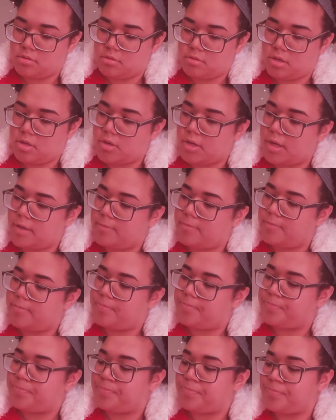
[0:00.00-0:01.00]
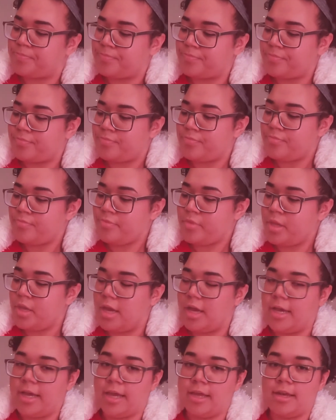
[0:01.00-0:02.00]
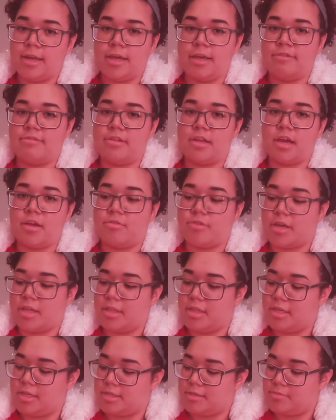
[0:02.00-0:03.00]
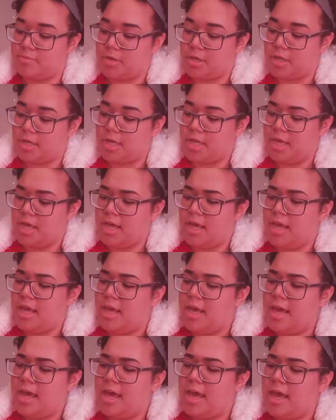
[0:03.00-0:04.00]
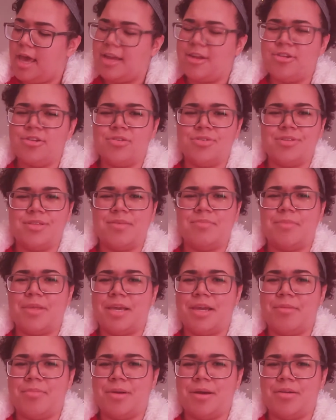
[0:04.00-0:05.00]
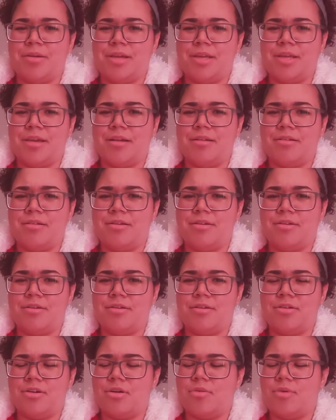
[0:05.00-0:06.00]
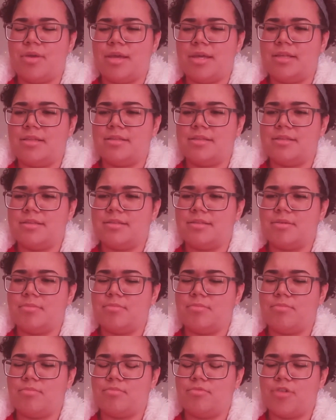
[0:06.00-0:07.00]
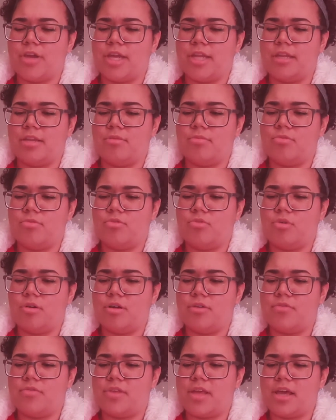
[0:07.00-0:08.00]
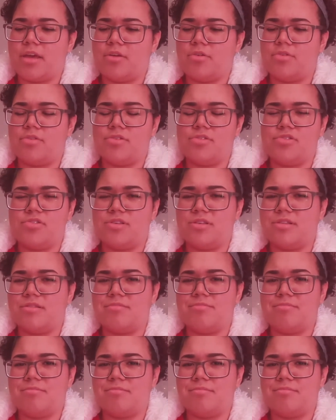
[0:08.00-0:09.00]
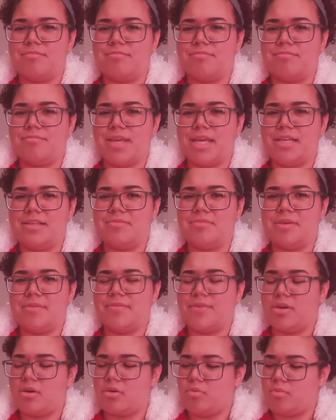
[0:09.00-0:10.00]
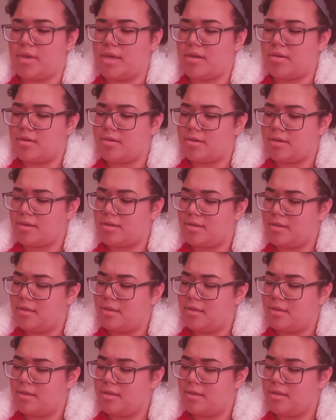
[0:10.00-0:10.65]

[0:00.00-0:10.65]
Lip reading: Okay. Again, I have not read this, but I don't know, something about a young girl going into some random dwarf's house just makes me feel weird.